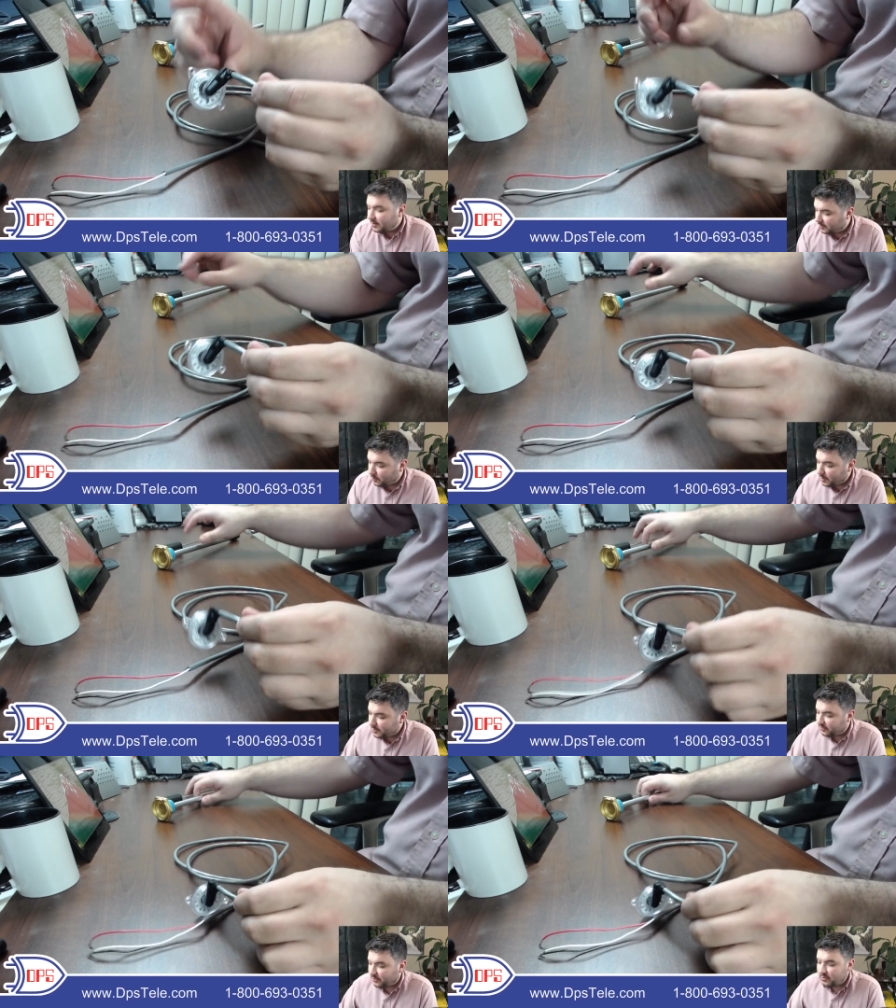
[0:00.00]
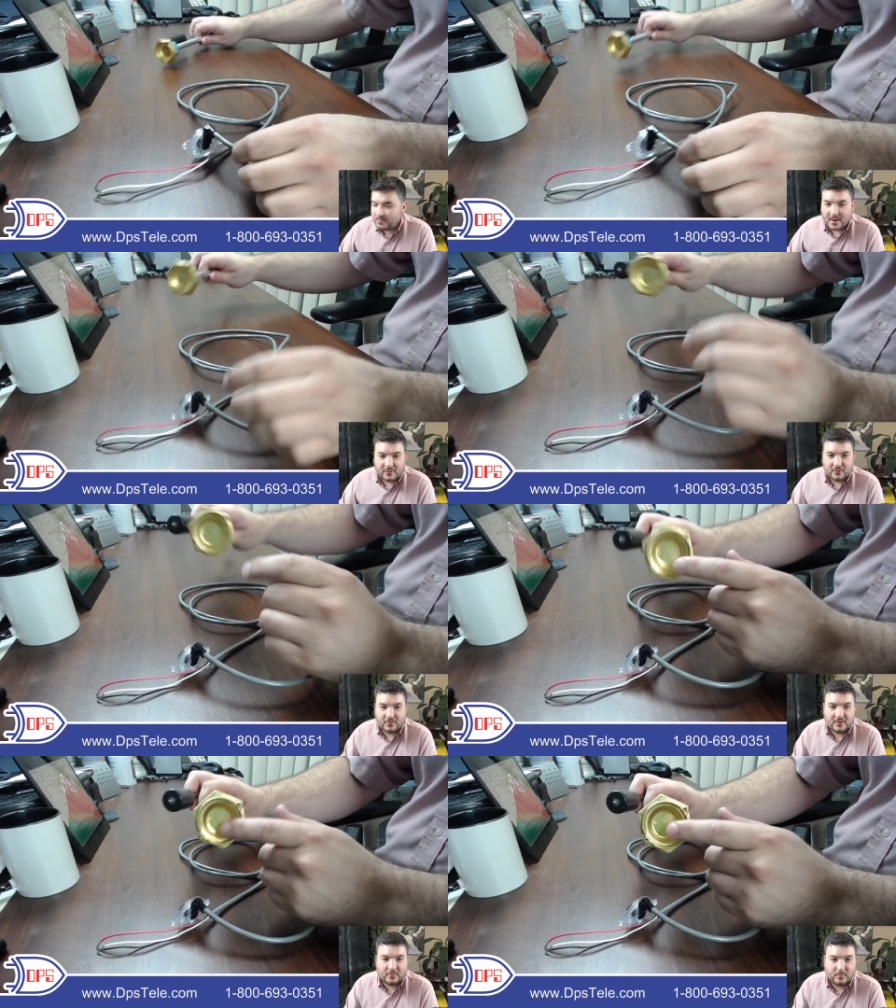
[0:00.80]
So you want to be sure you measure
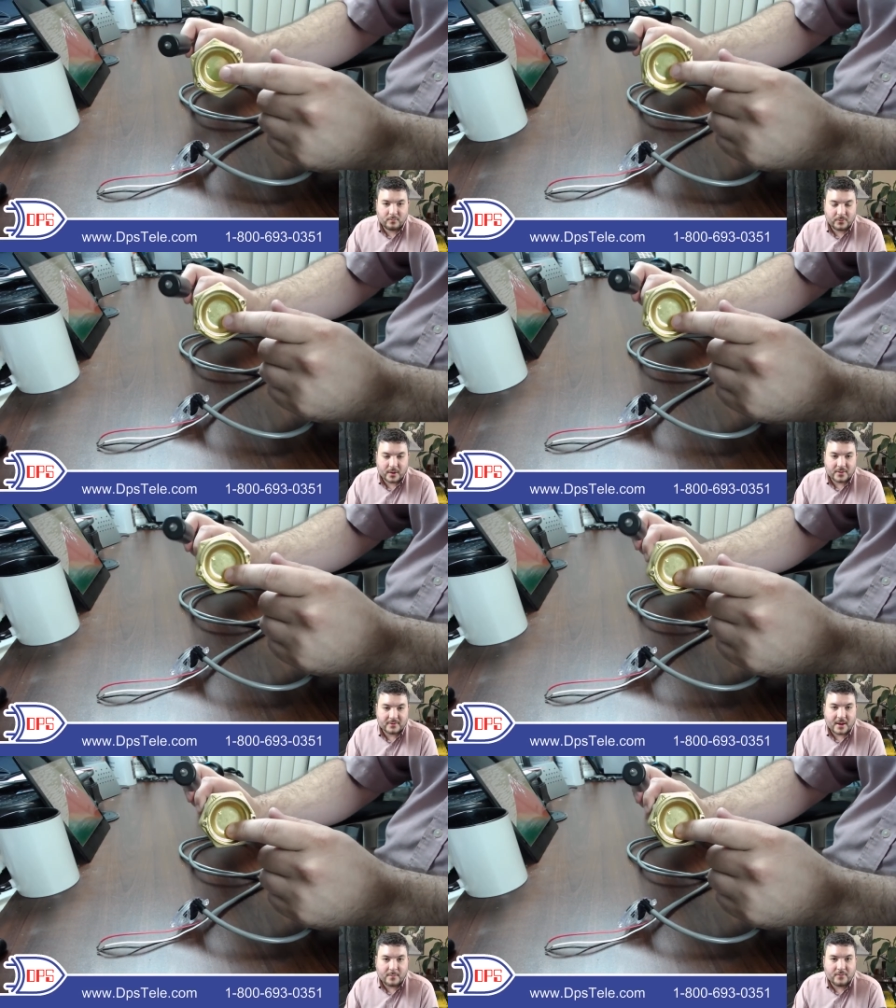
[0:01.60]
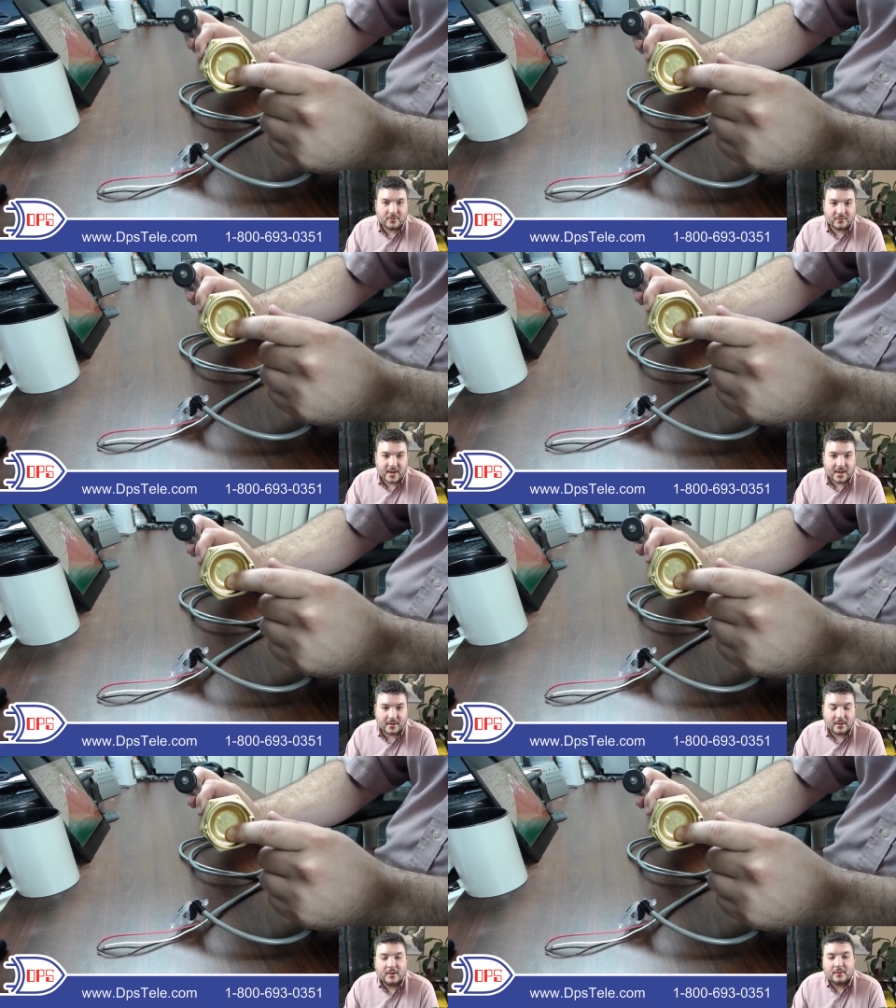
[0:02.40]
this on the top of your
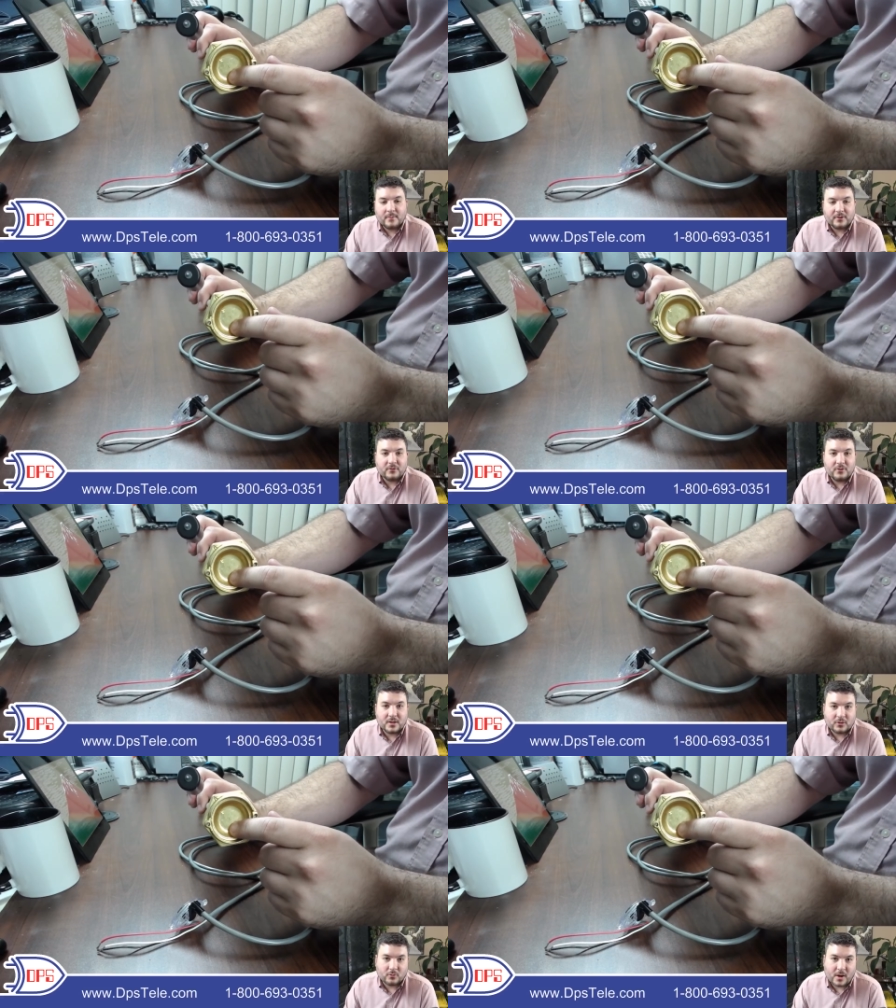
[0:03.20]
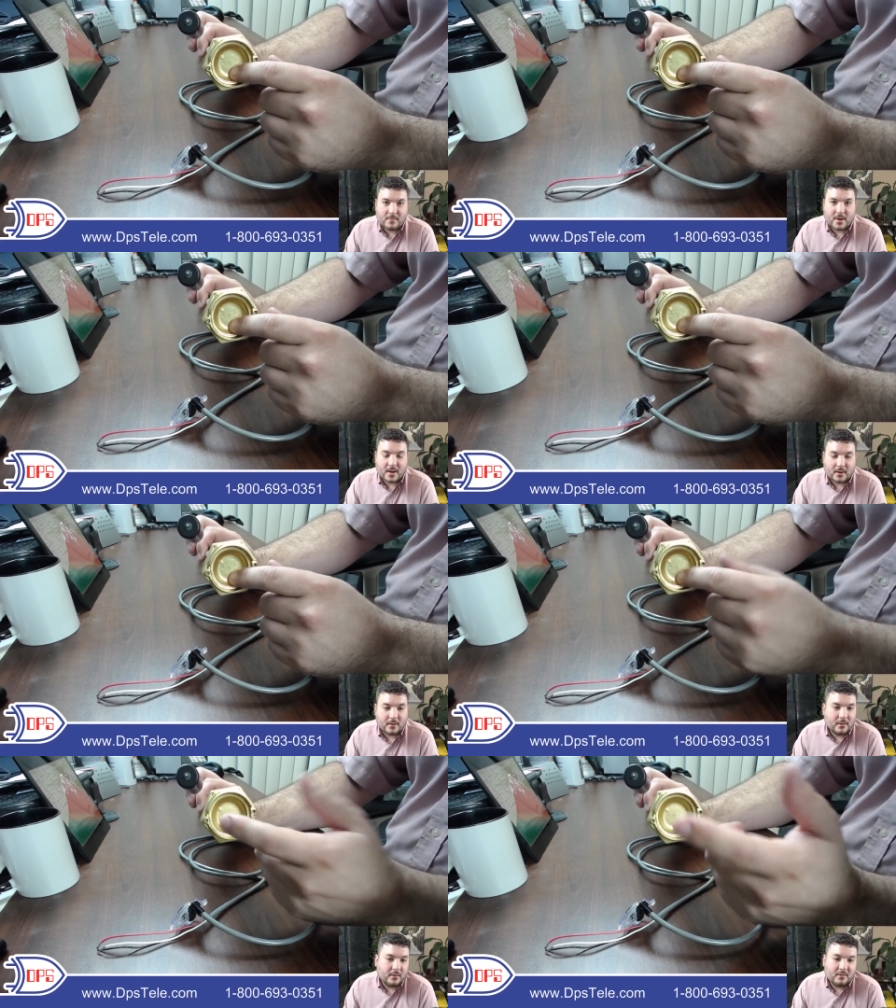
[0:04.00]
tank to make sure you get the right model.